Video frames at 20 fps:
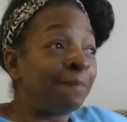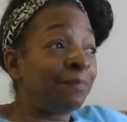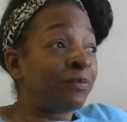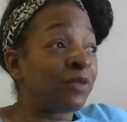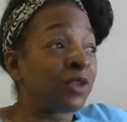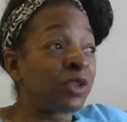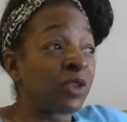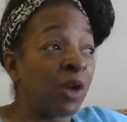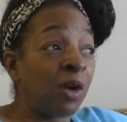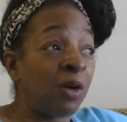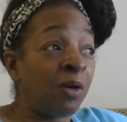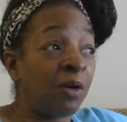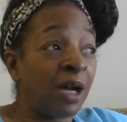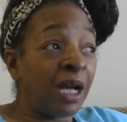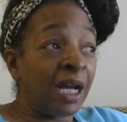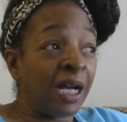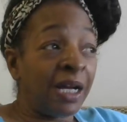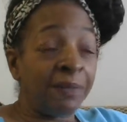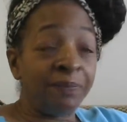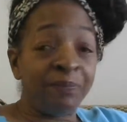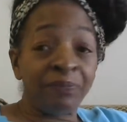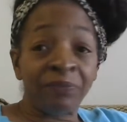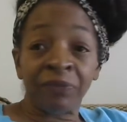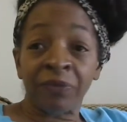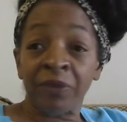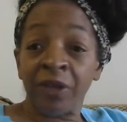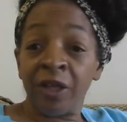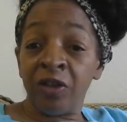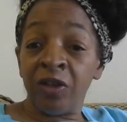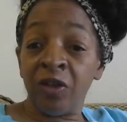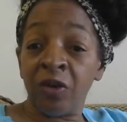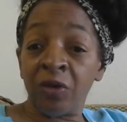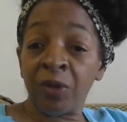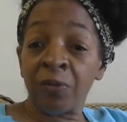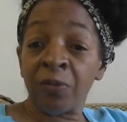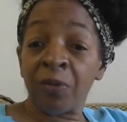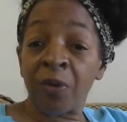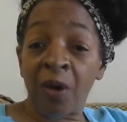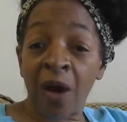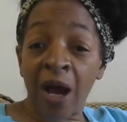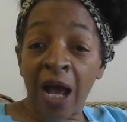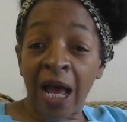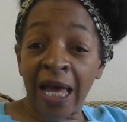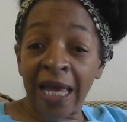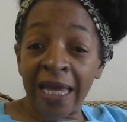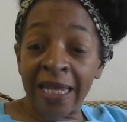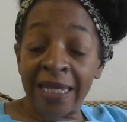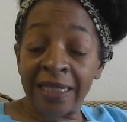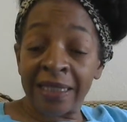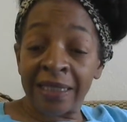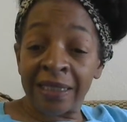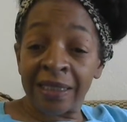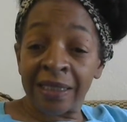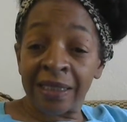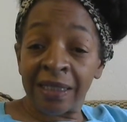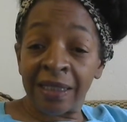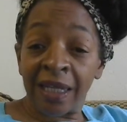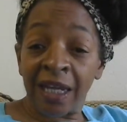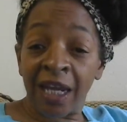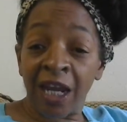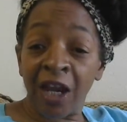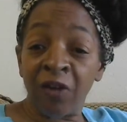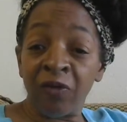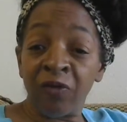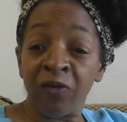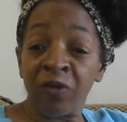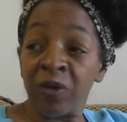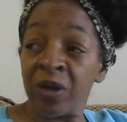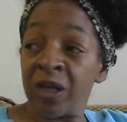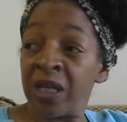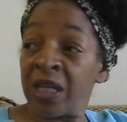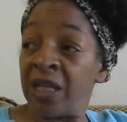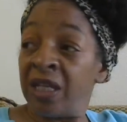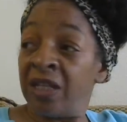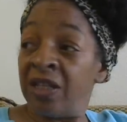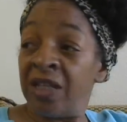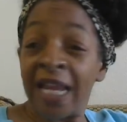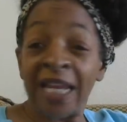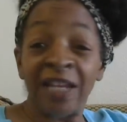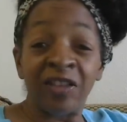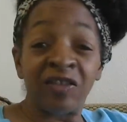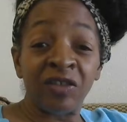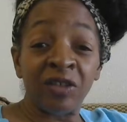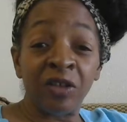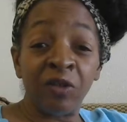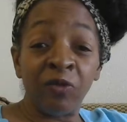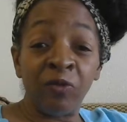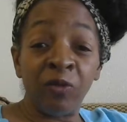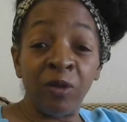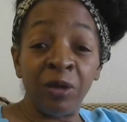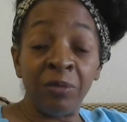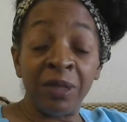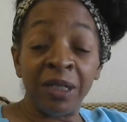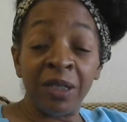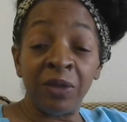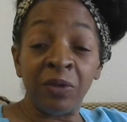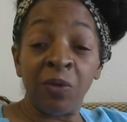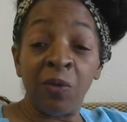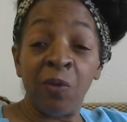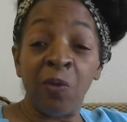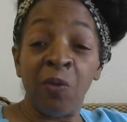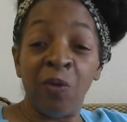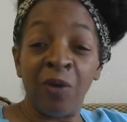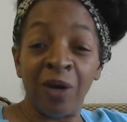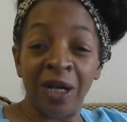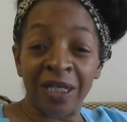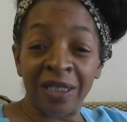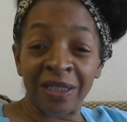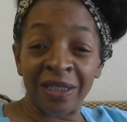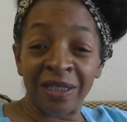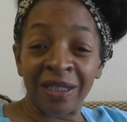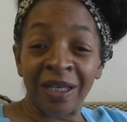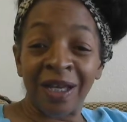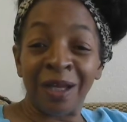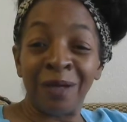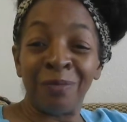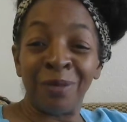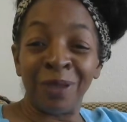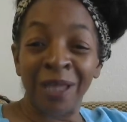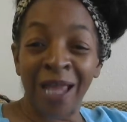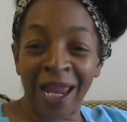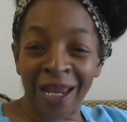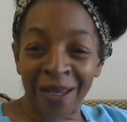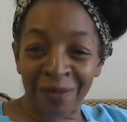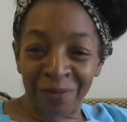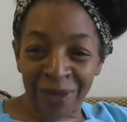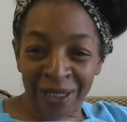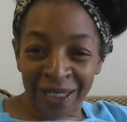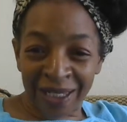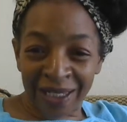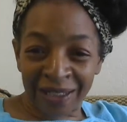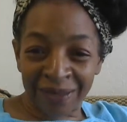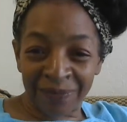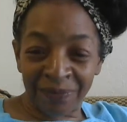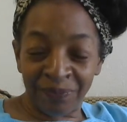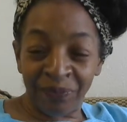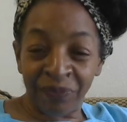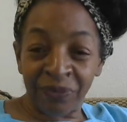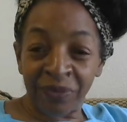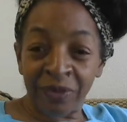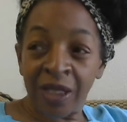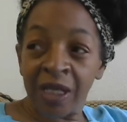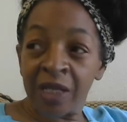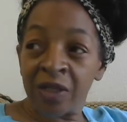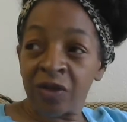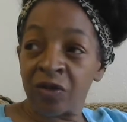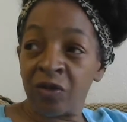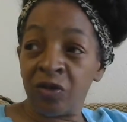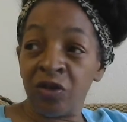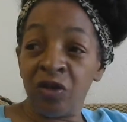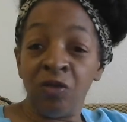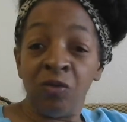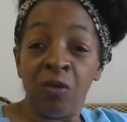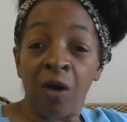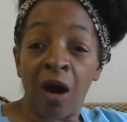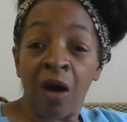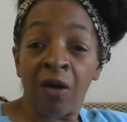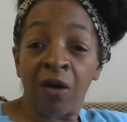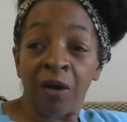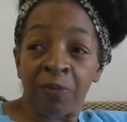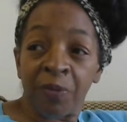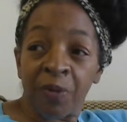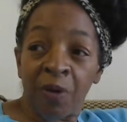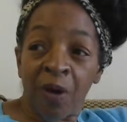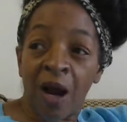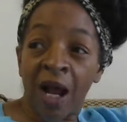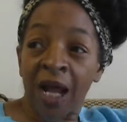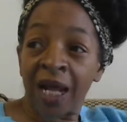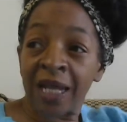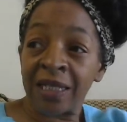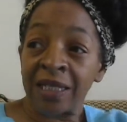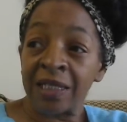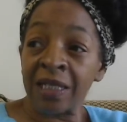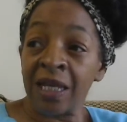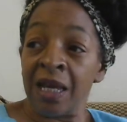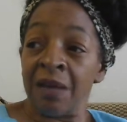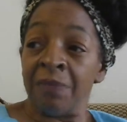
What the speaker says: So you're a prize. Every nation of women wants a black man. So you are a prize.